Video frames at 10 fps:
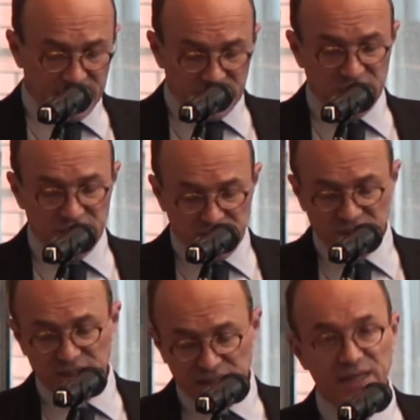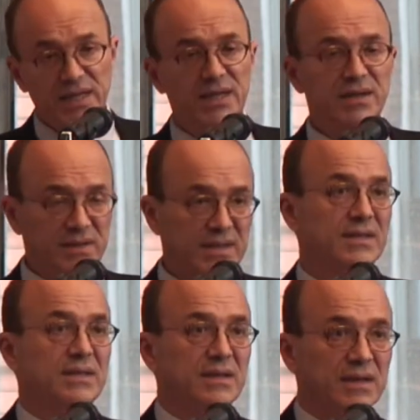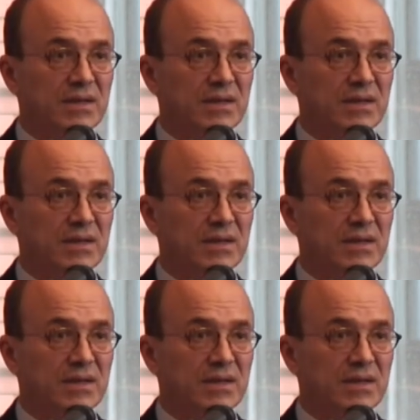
GGE, its